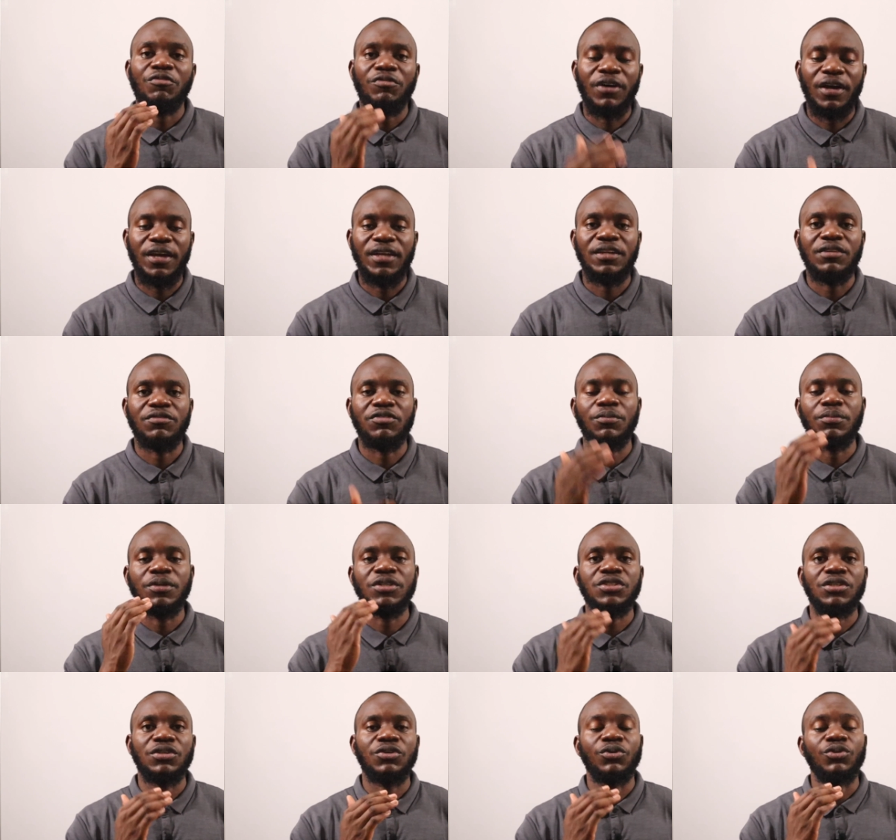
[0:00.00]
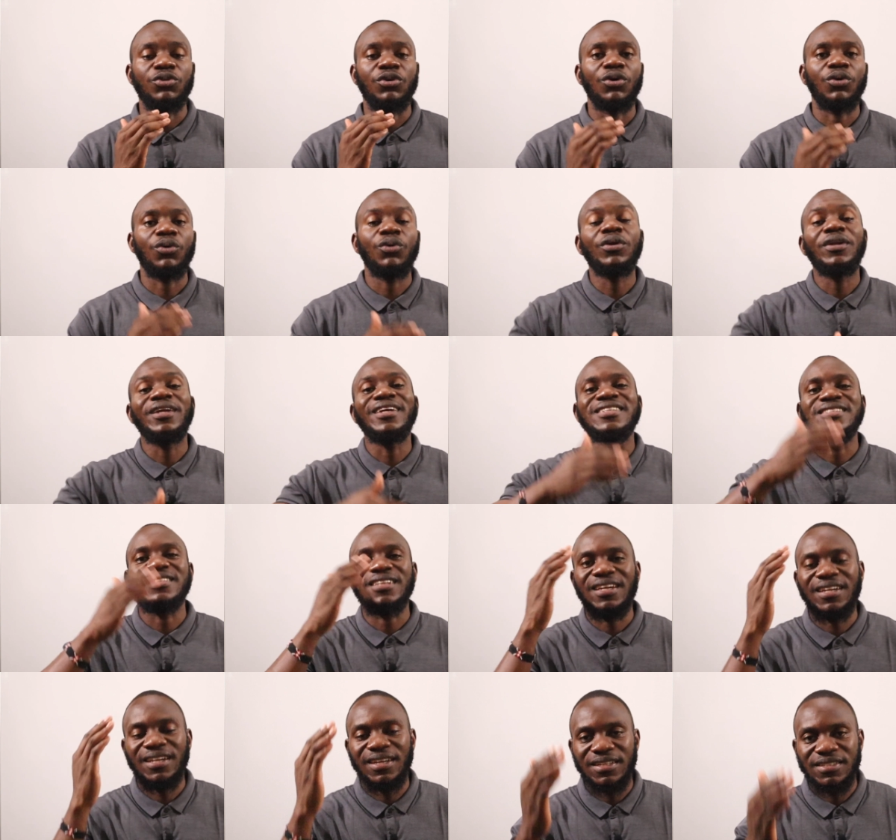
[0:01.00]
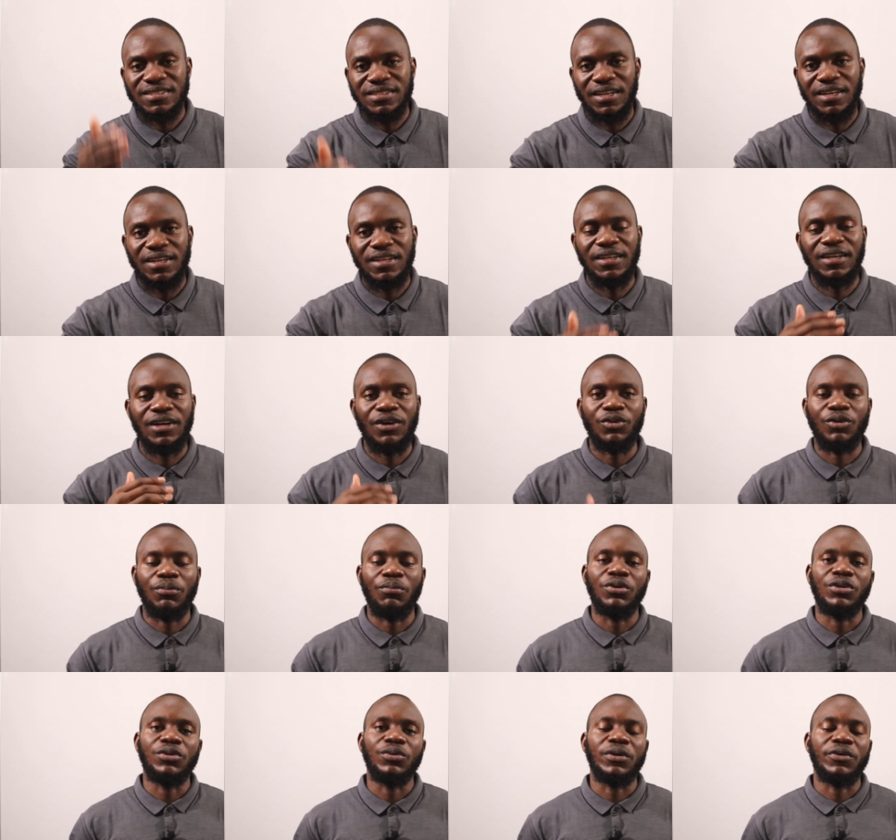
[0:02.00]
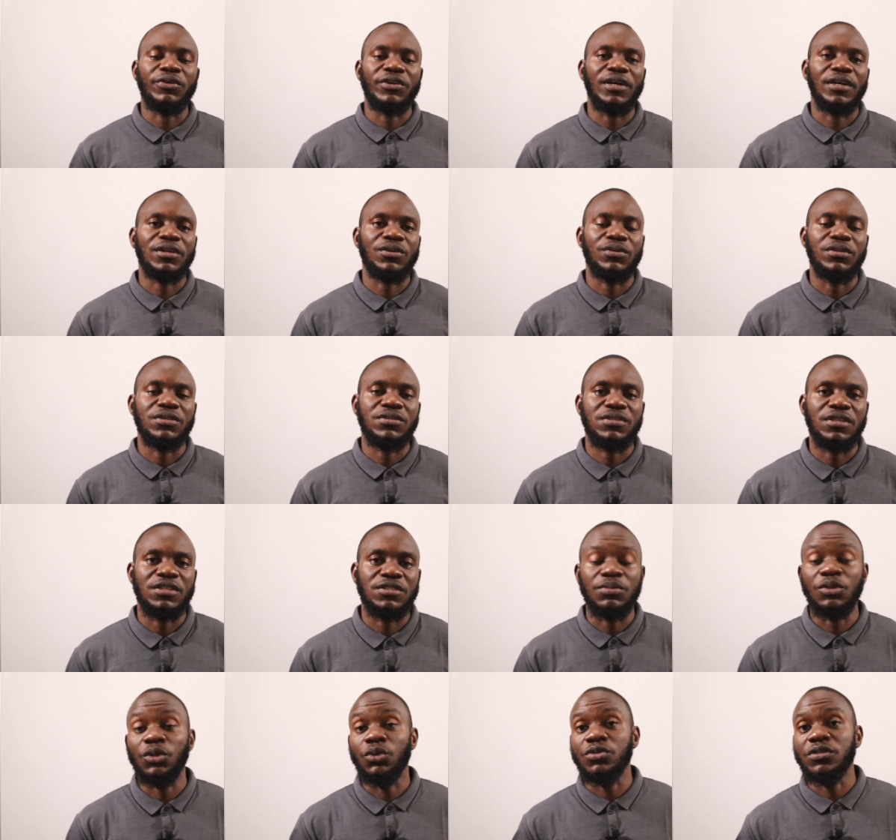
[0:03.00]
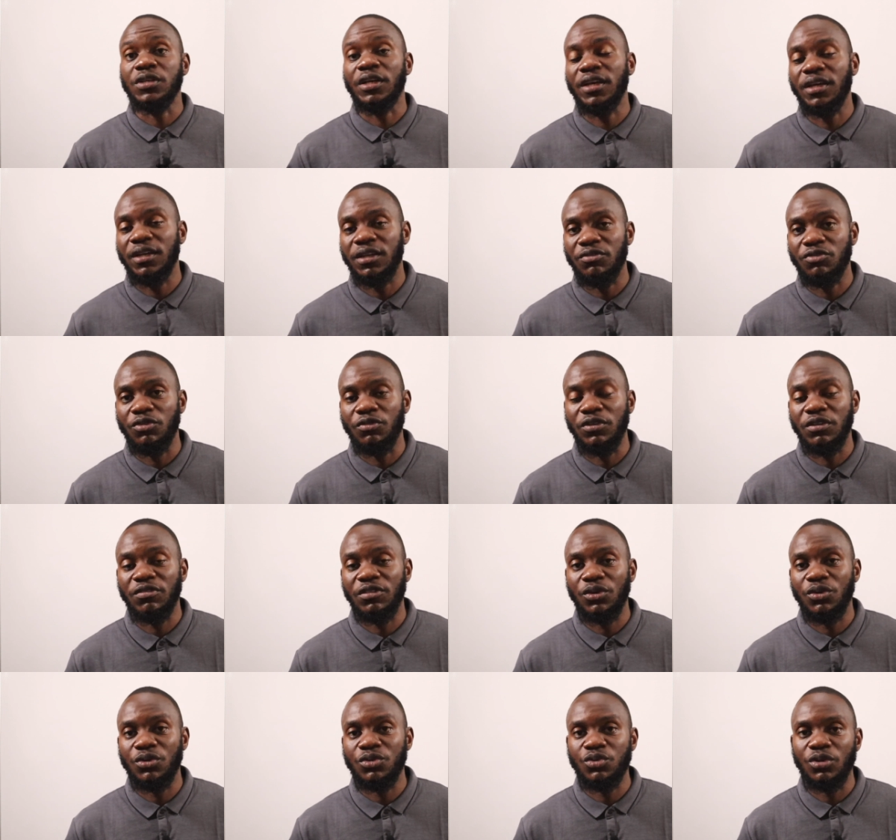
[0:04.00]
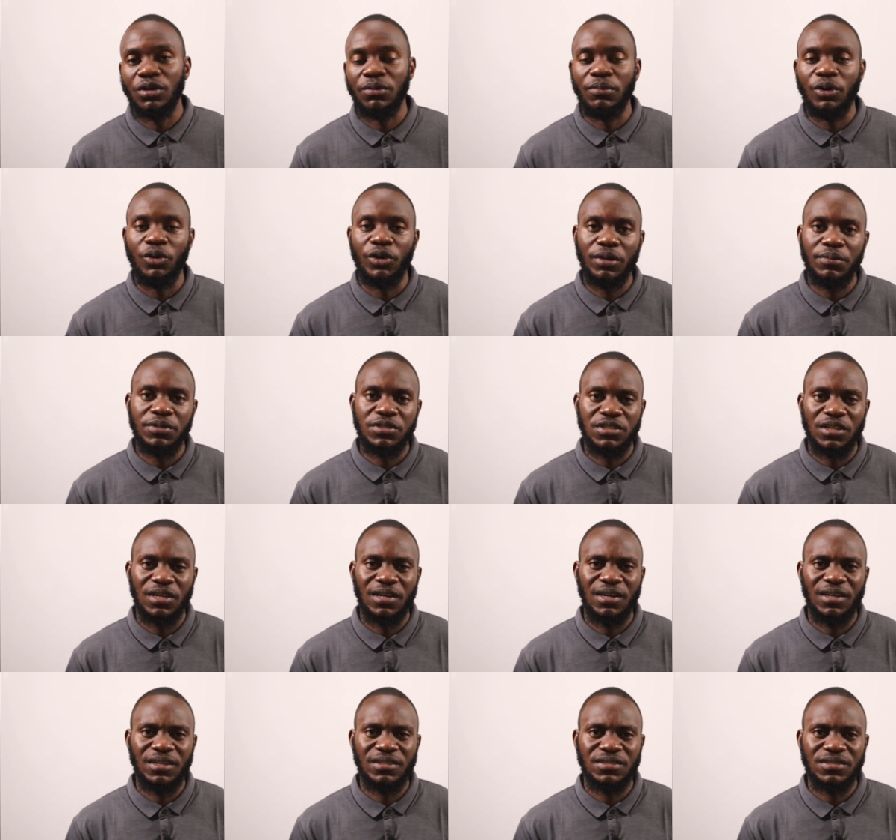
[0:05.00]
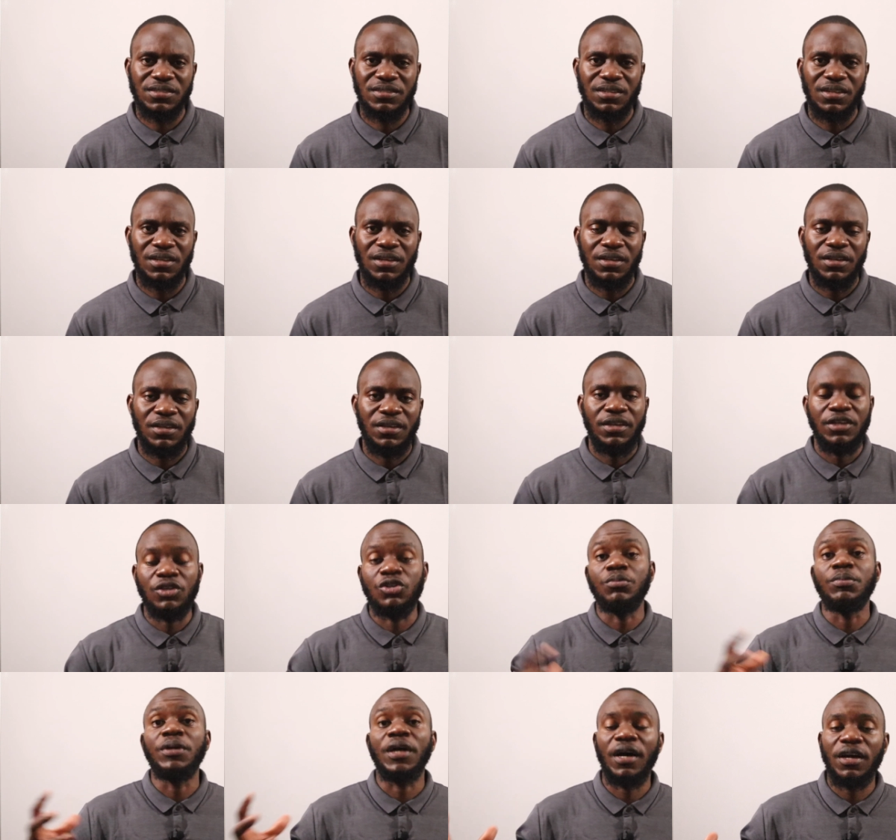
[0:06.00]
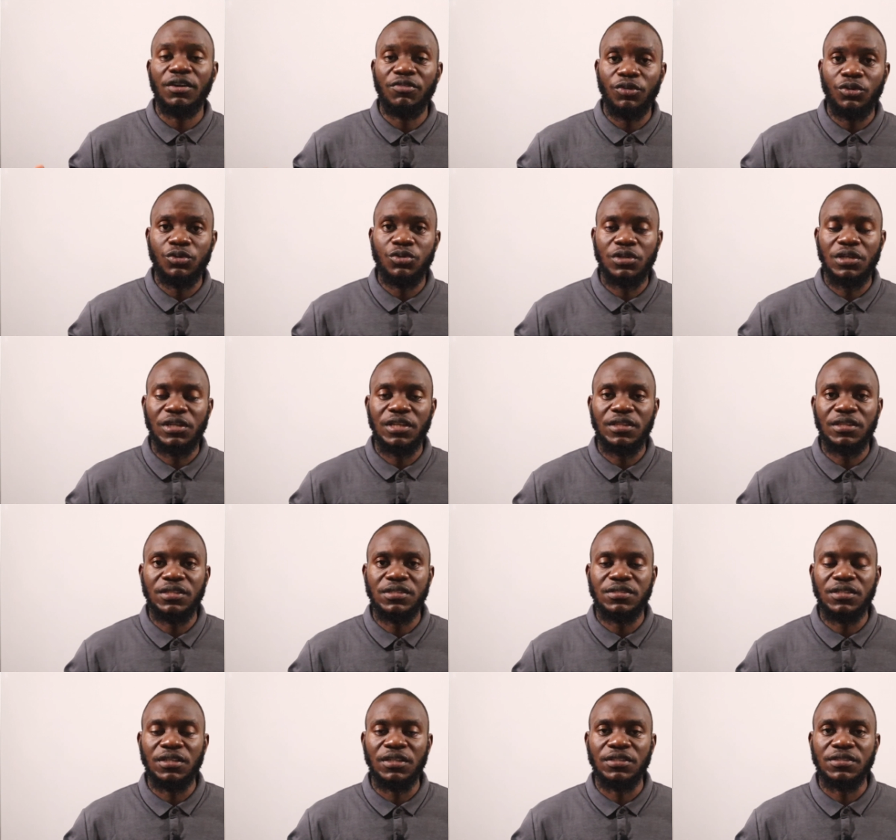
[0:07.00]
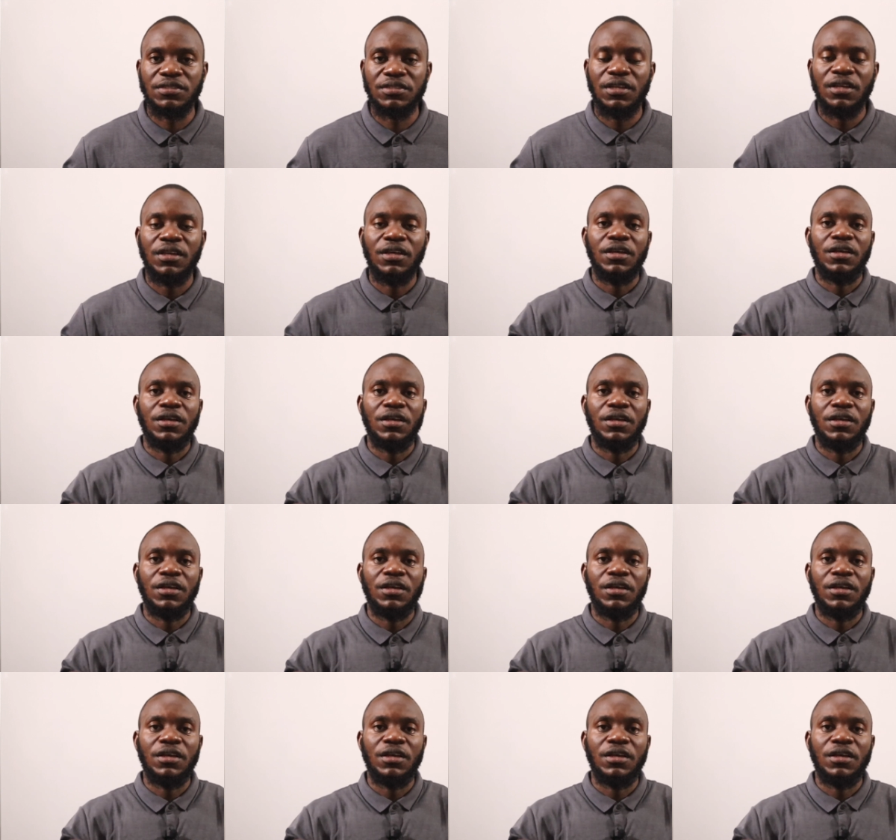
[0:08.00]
Find information on your own and start understanding how your body will react to these things. Because again, if you've never gone to a biochemistry class, it will be hard for you to relate these things.